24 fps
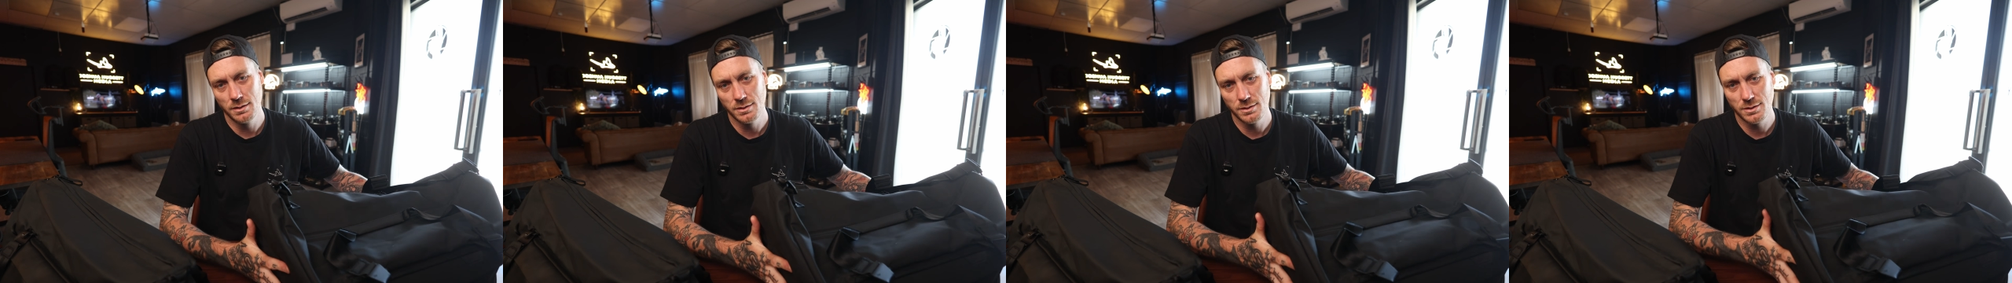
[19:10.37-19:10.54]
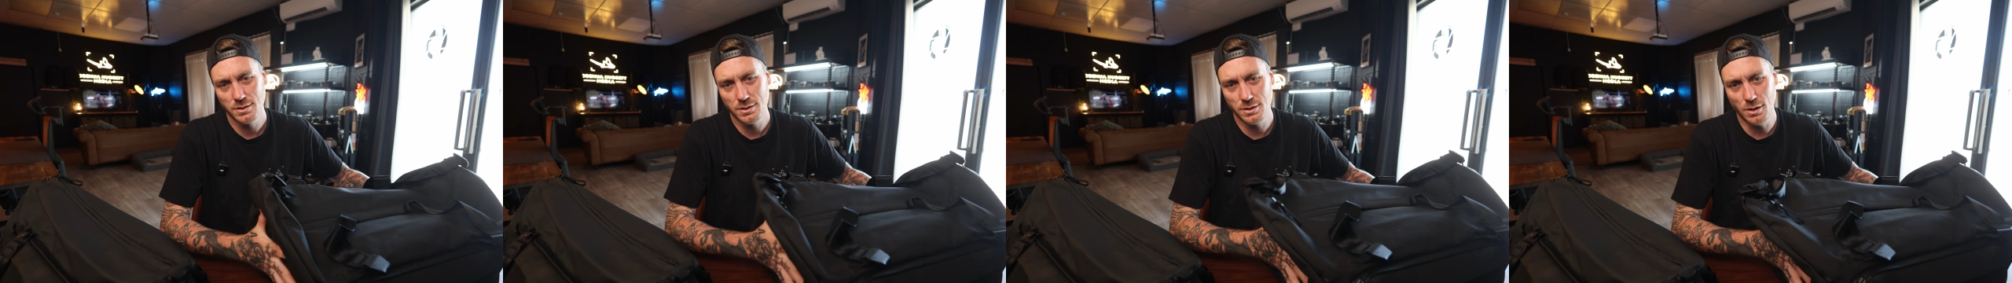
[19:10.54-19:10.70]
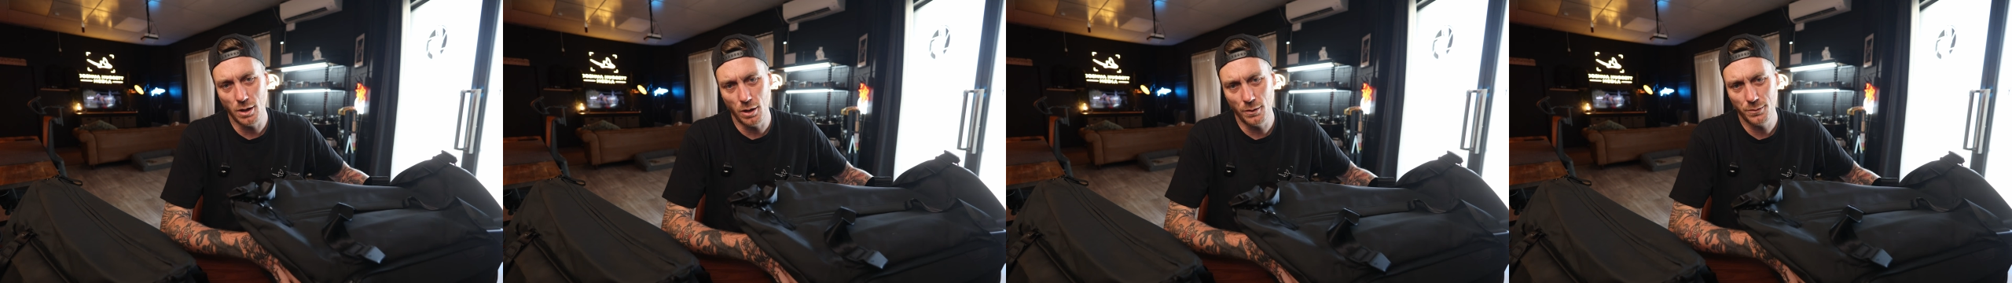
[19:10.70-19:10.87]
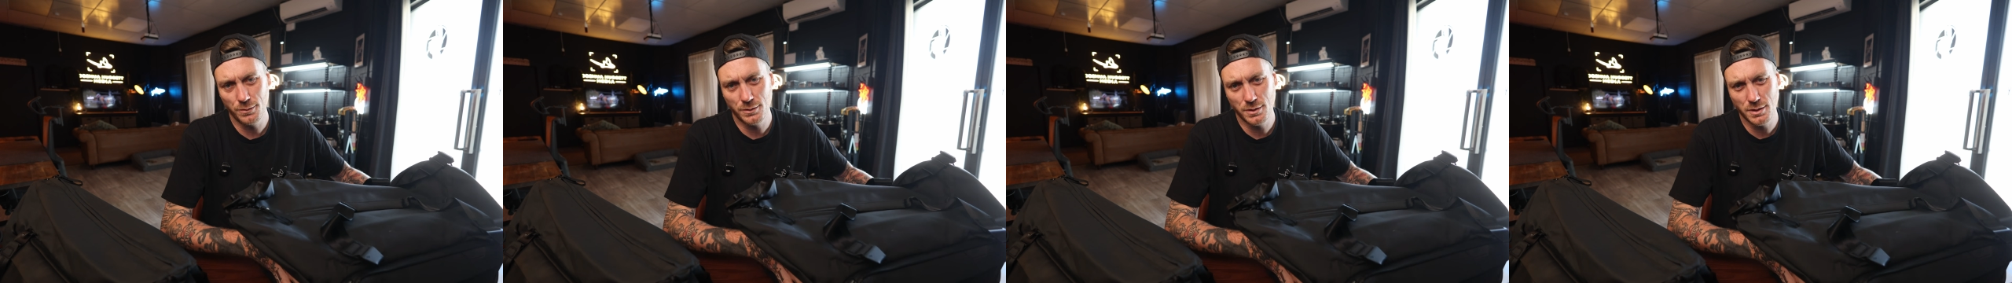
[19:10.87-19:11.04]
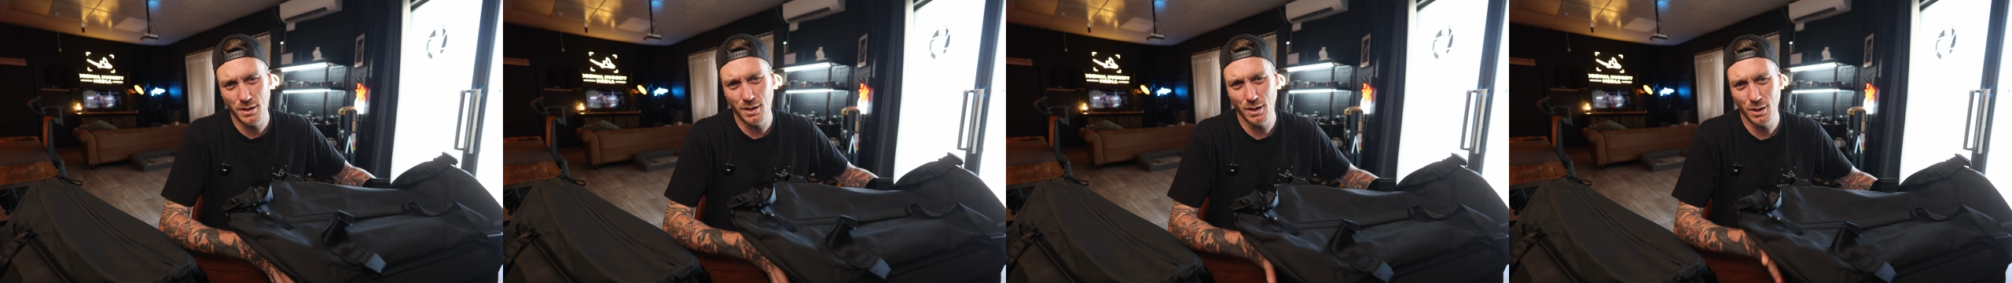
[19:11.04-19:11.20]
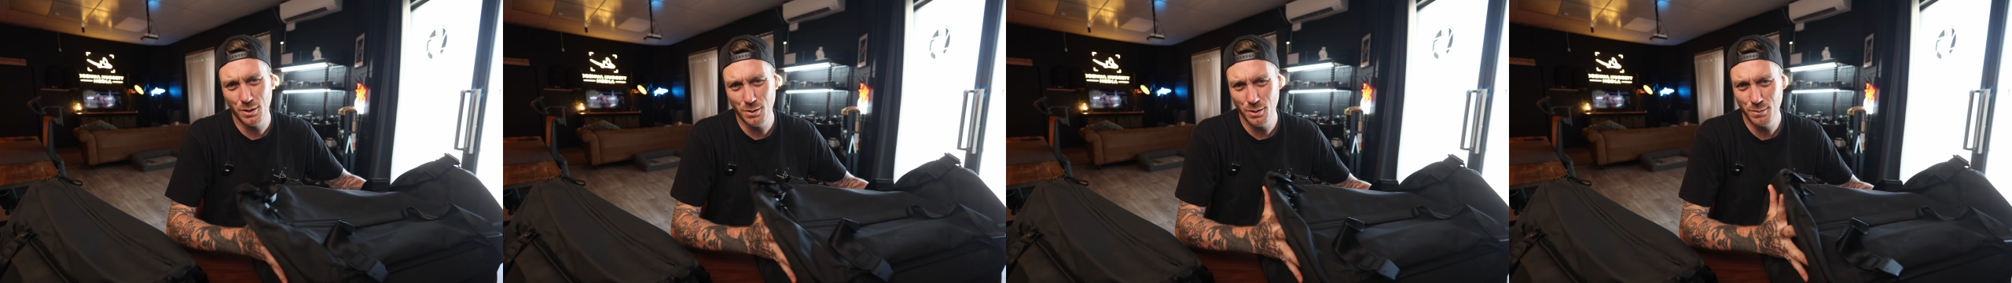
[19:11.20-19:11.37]
soft, so
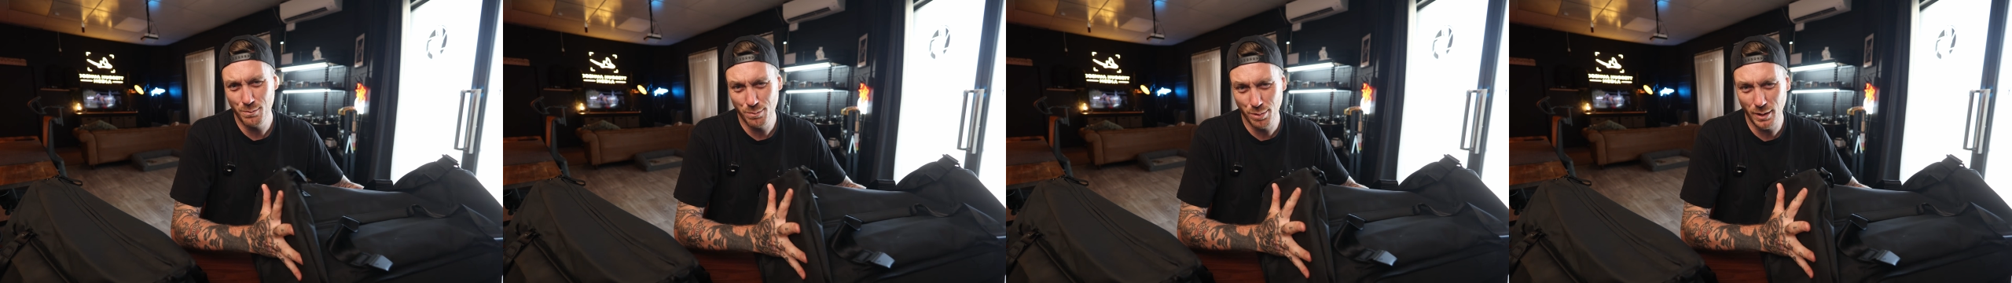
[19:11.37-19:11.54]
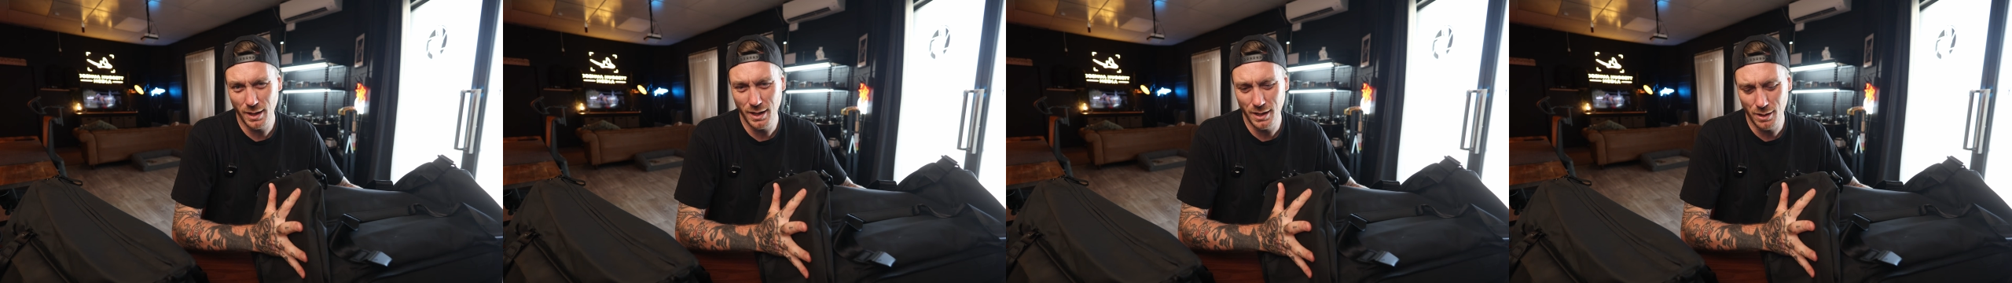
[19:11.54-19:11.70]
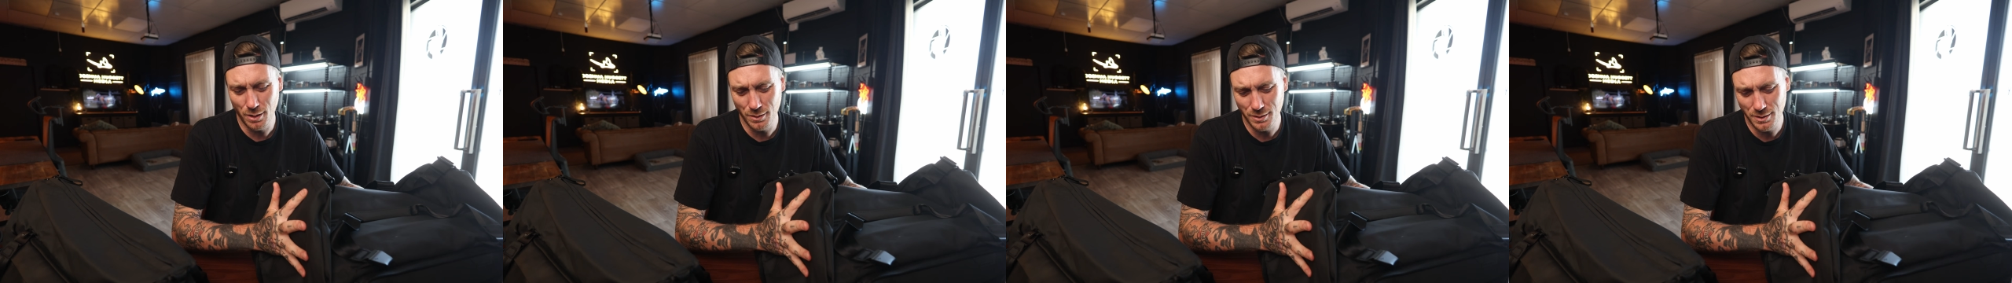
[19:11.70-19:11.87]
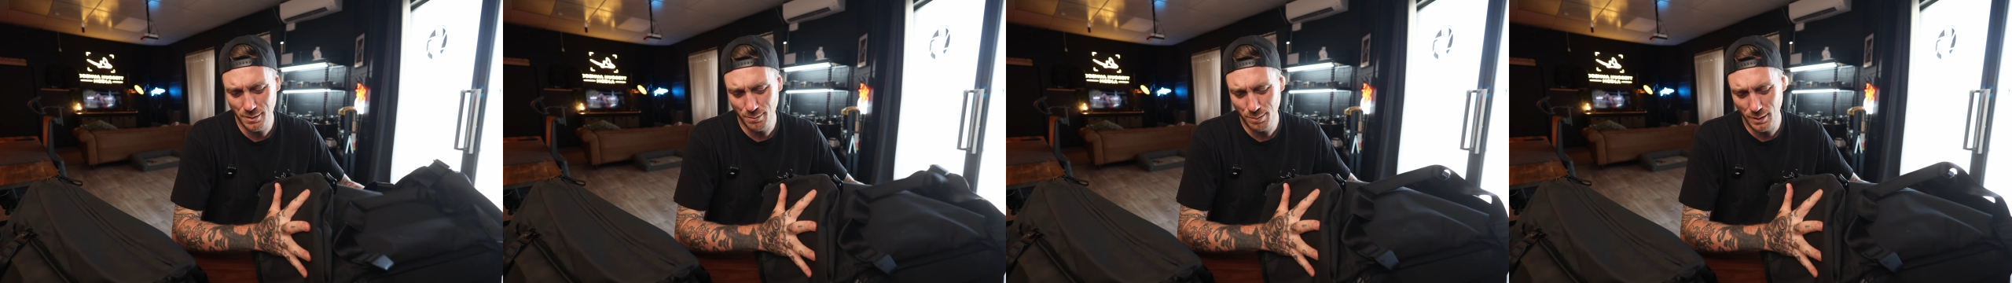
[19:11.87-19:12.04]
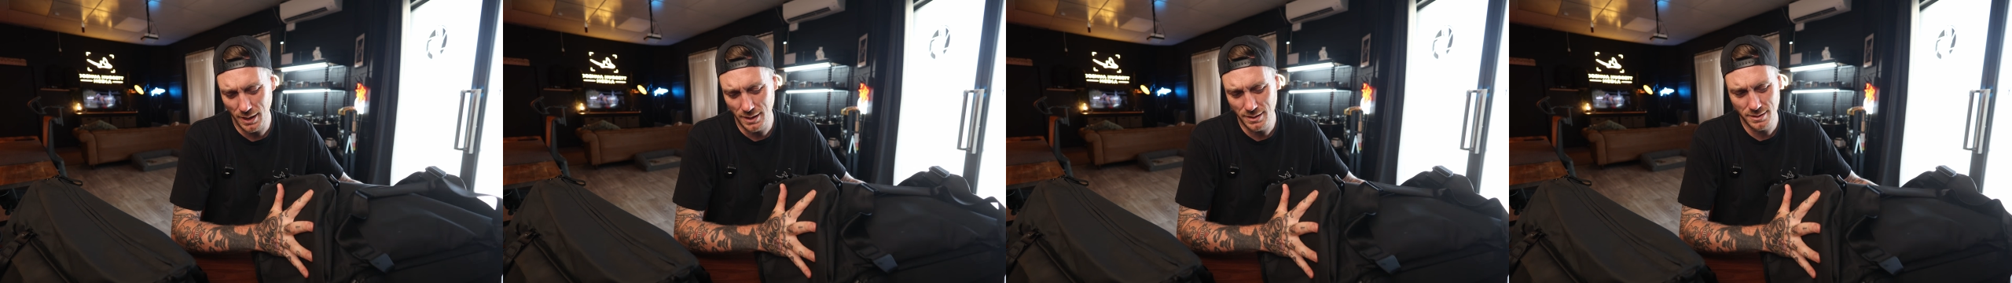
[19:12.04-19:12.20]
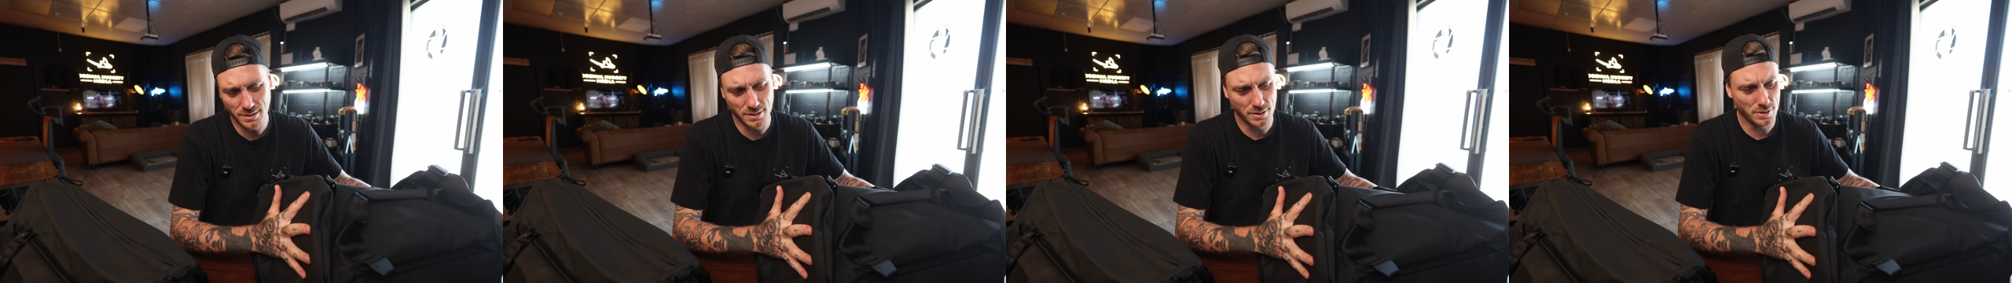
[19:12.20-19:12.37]
you could bring it onto
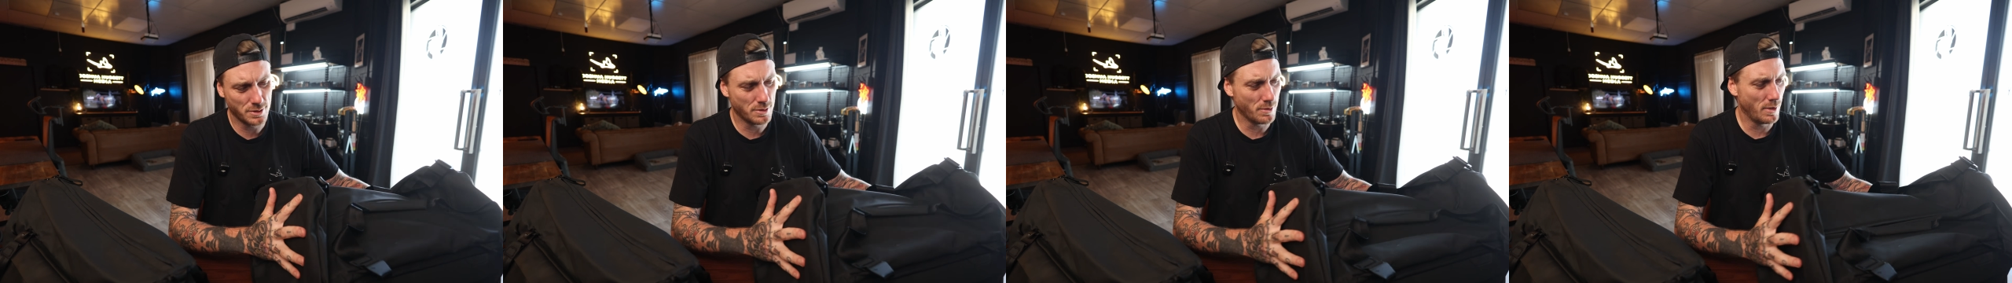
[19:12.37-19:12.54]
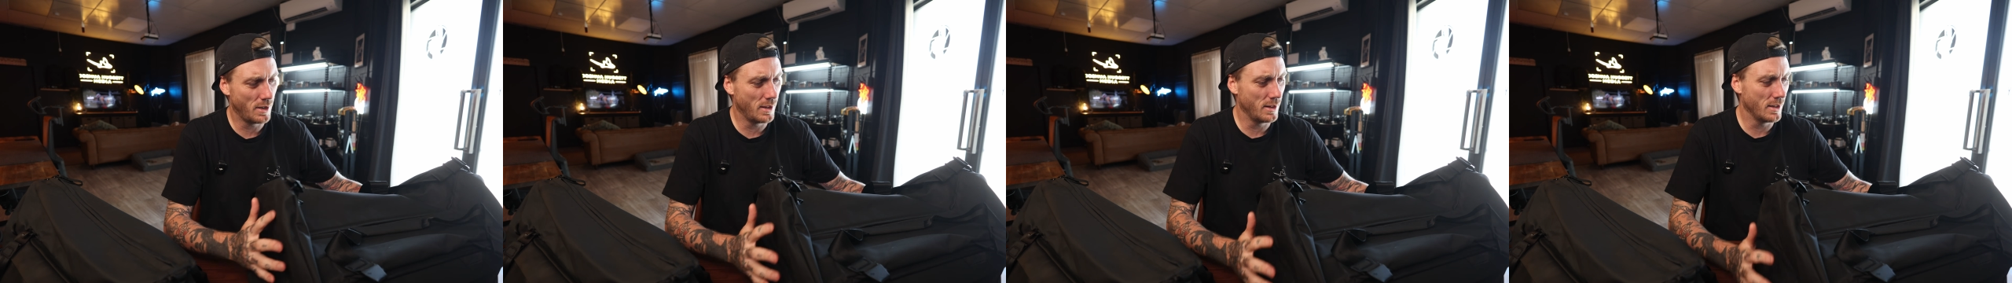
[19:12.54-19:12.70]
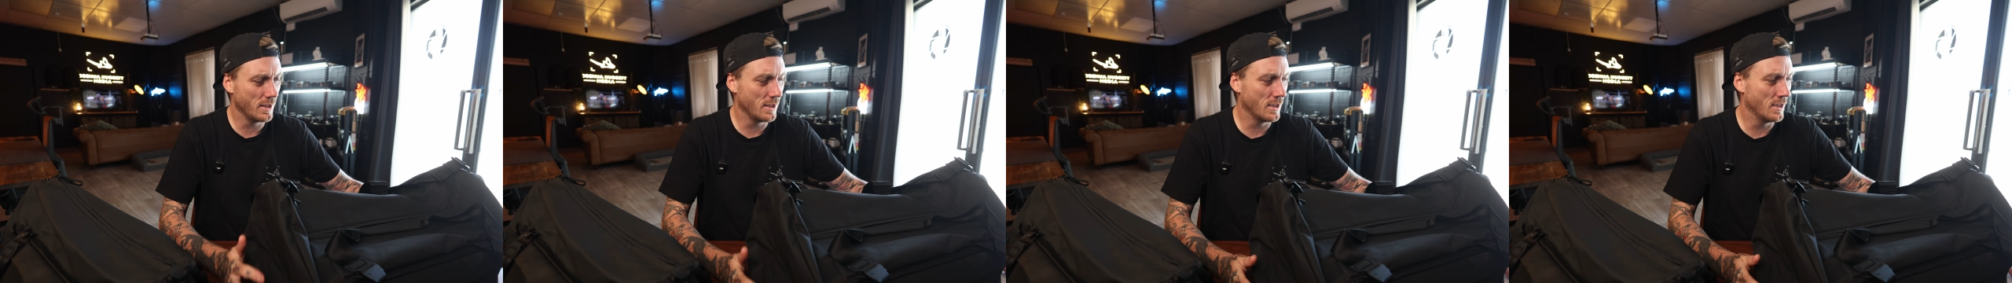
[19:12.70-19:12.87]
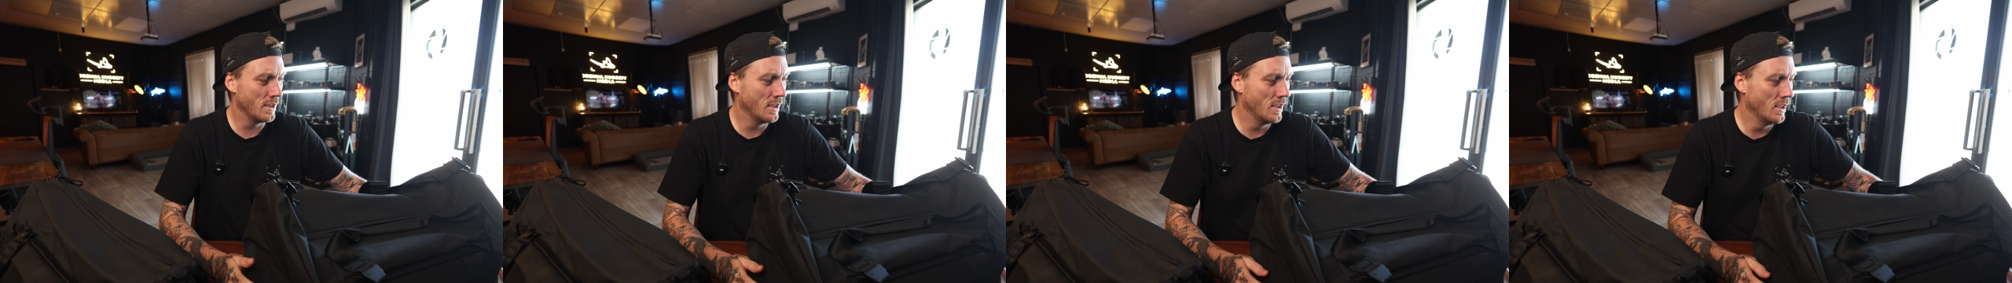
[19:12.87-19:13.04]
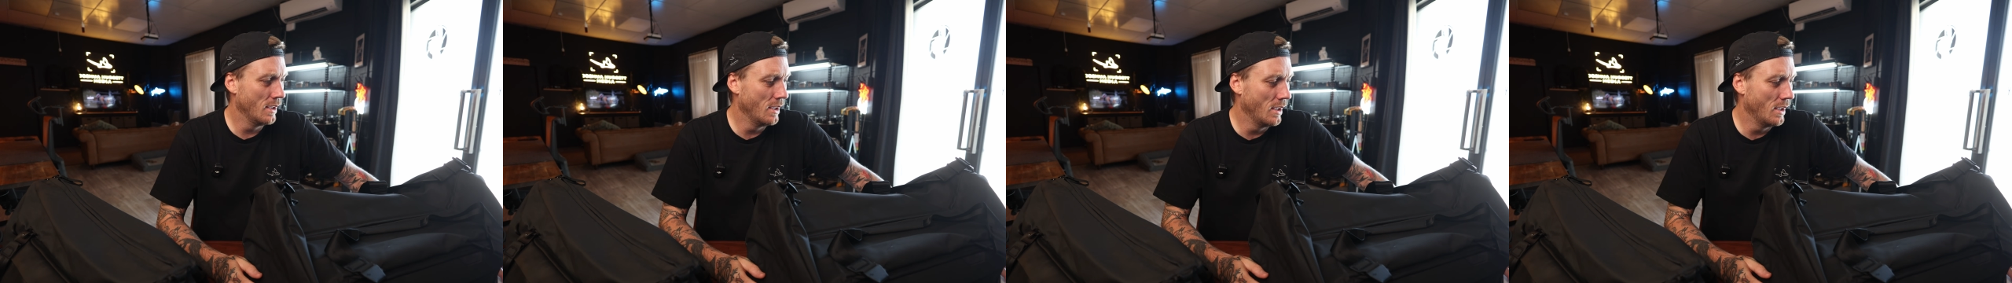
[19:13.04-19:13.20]
planes in Australia.